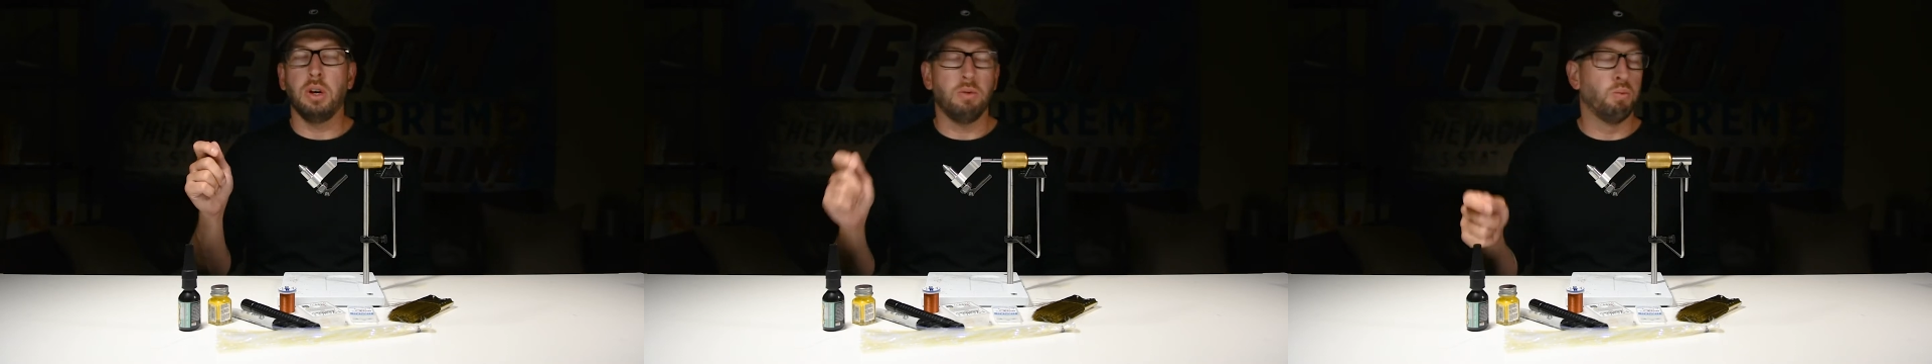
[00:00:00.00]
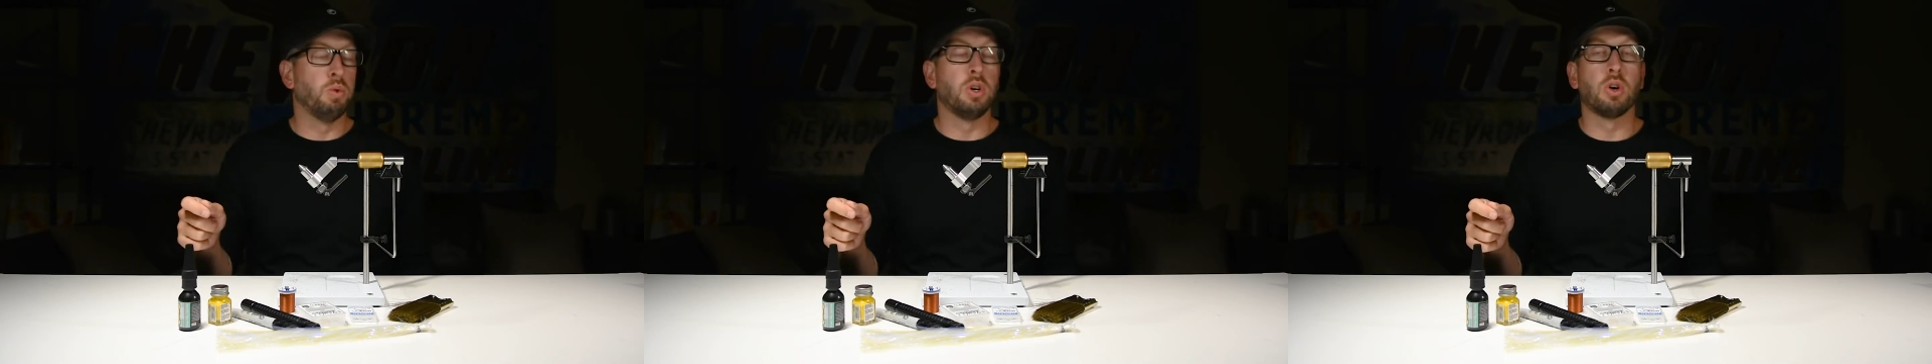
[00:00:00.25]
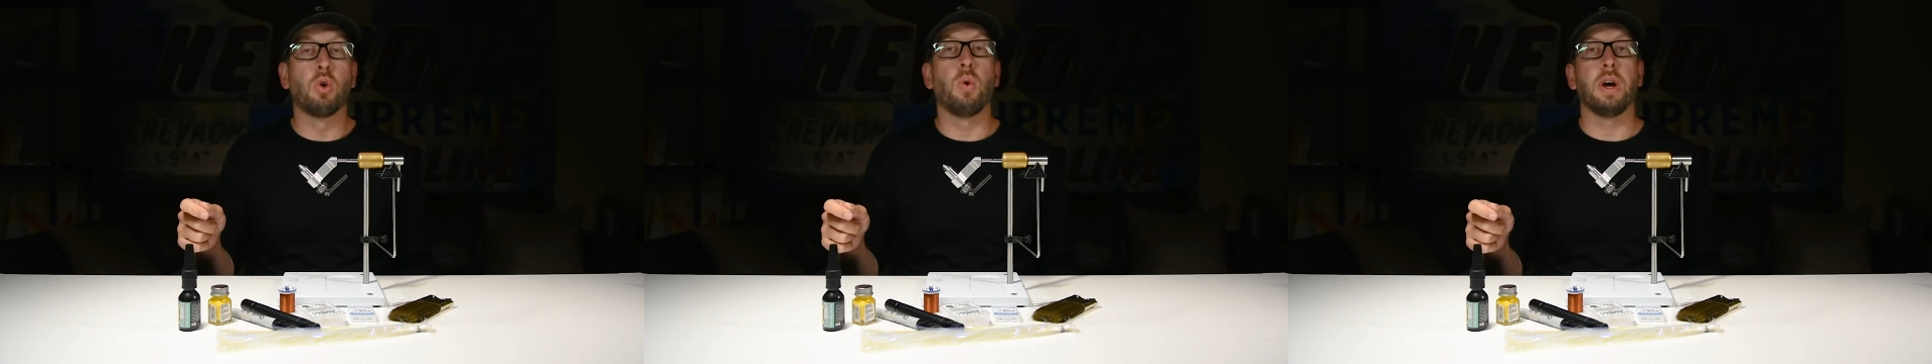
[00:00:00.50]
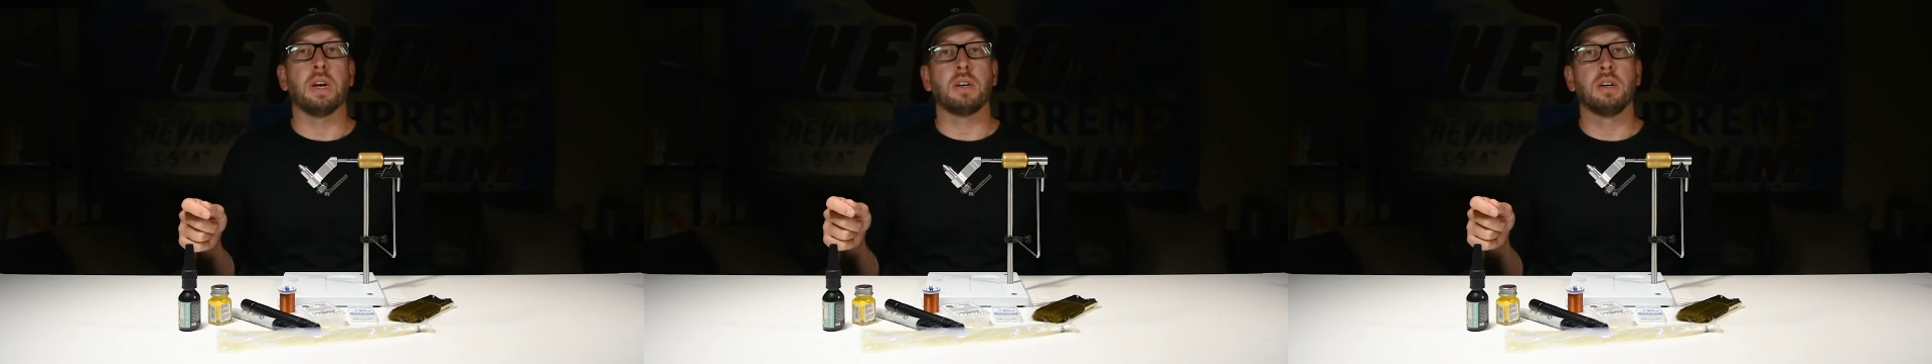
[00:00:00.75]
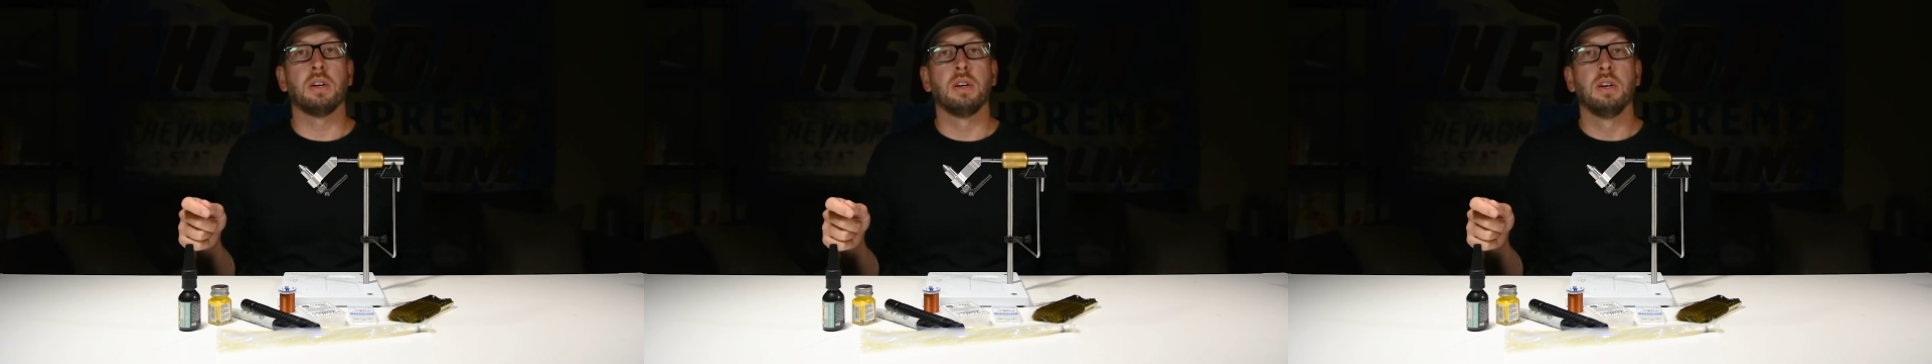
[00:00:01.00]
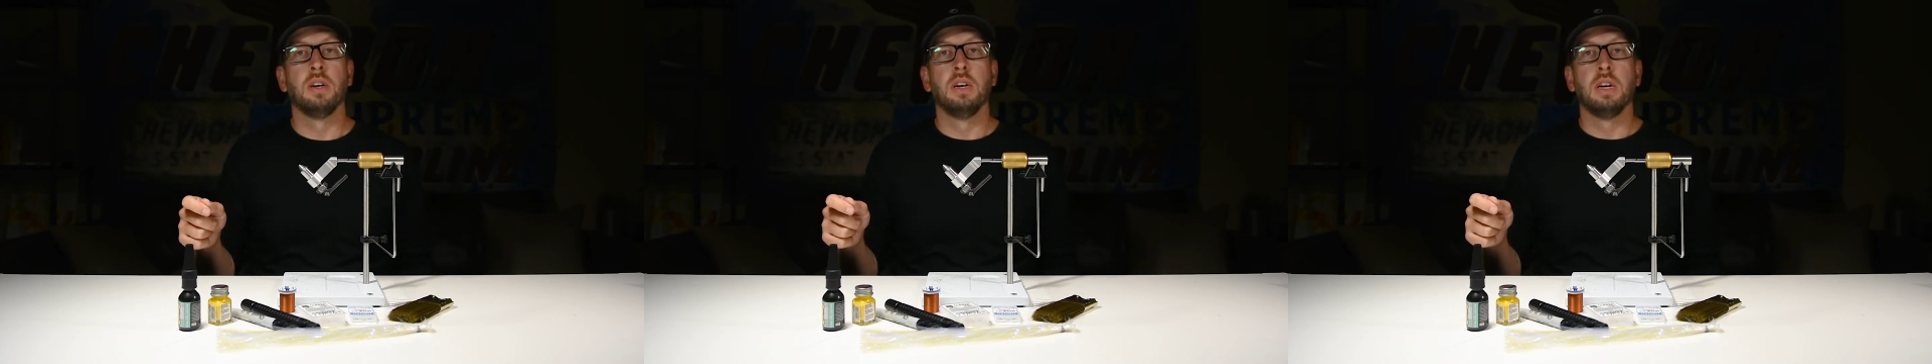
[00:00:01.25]
real quick
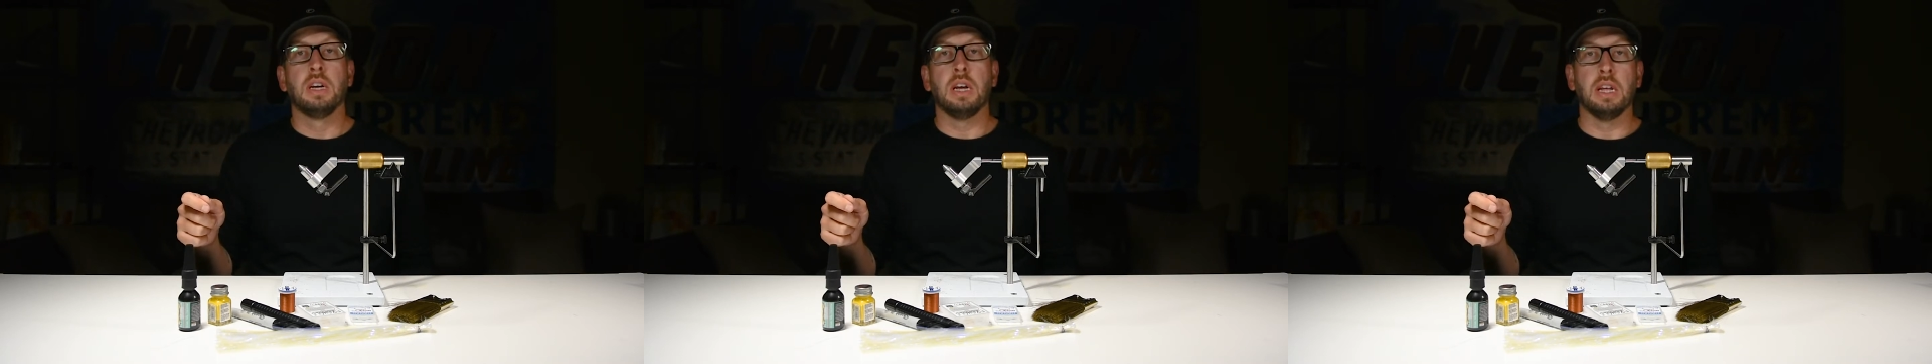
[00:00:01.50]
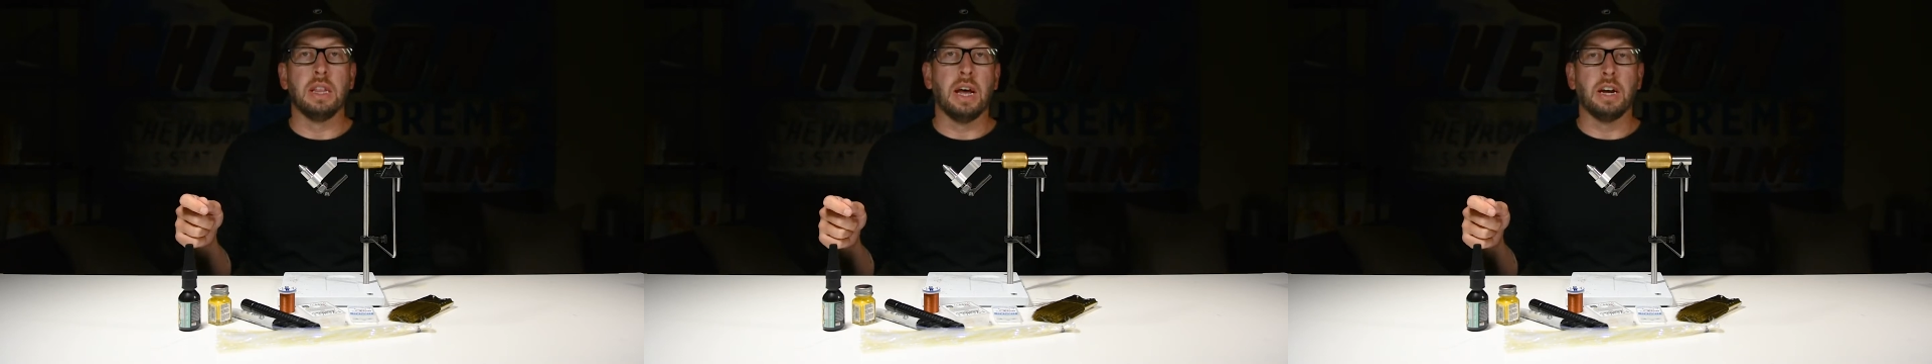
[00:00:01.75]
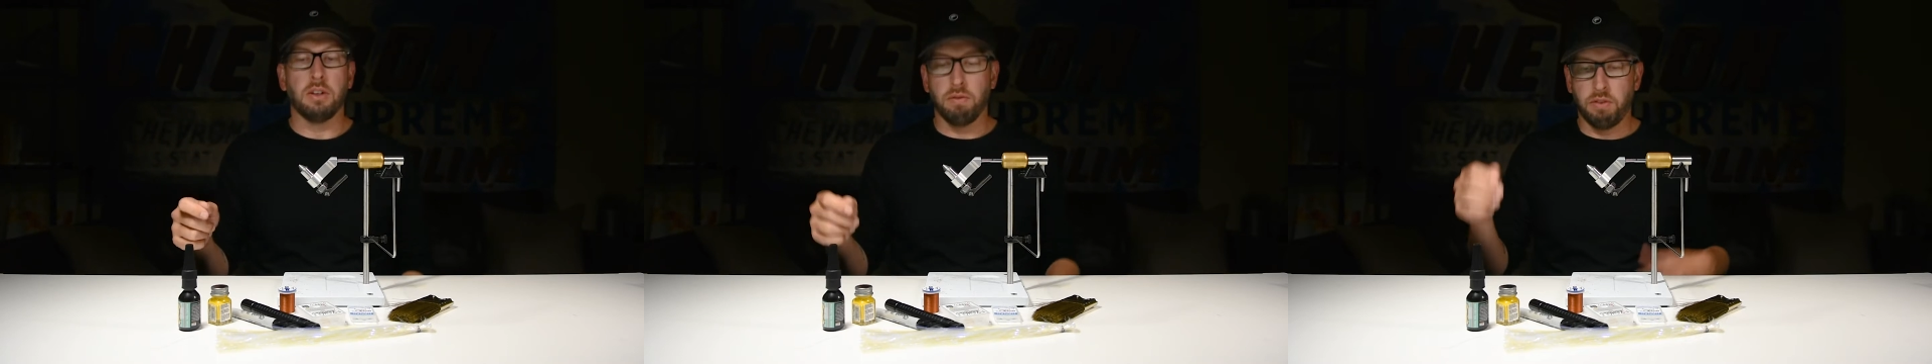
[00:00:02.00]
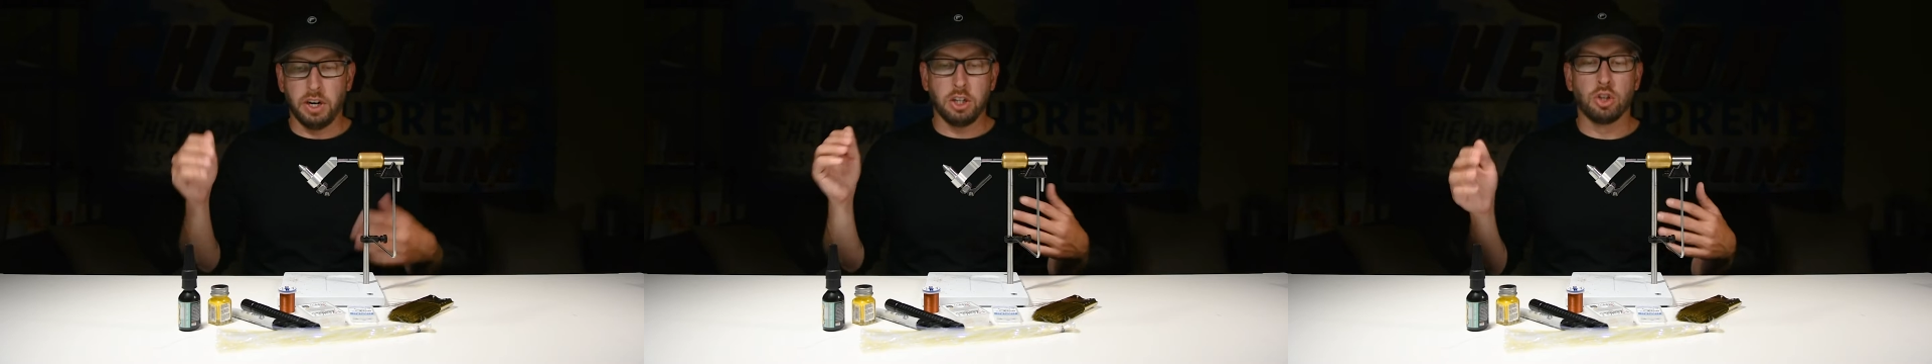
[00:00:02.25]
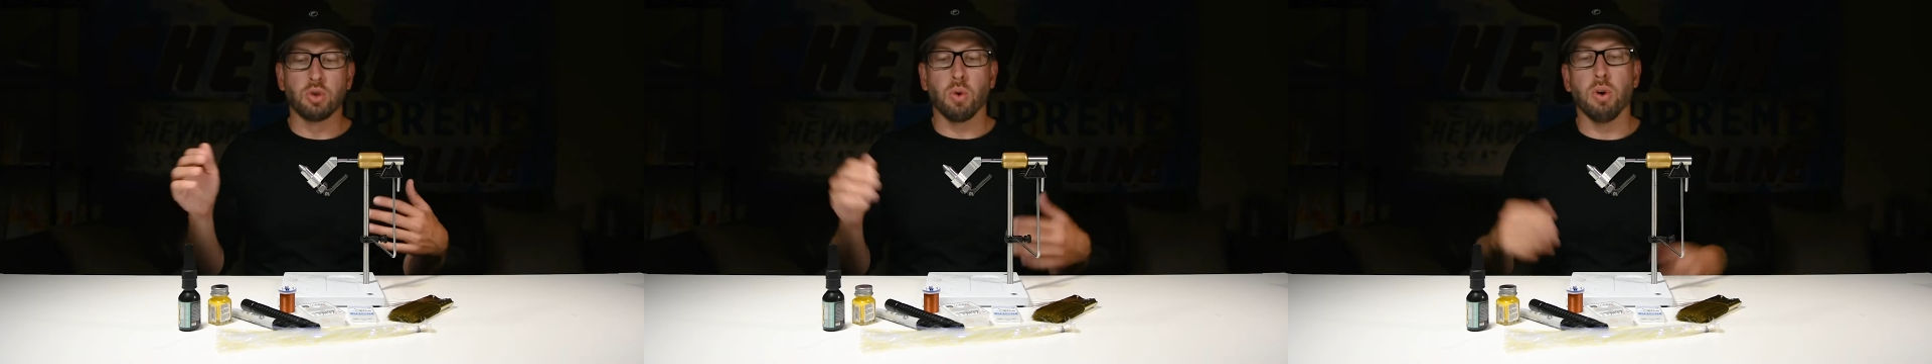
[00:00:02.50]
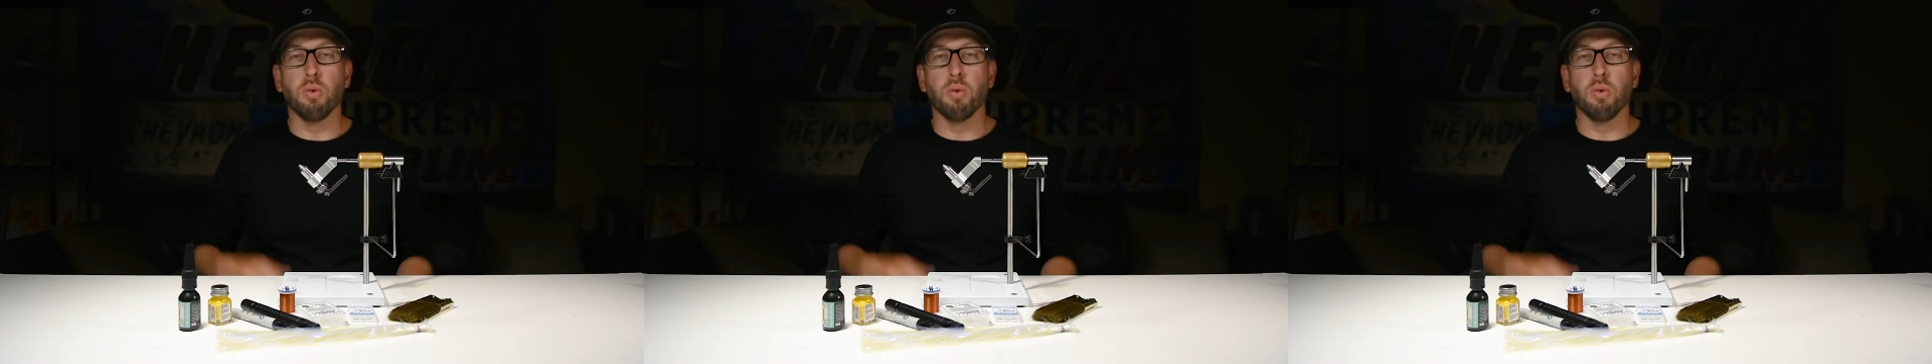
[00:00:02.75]
in that very short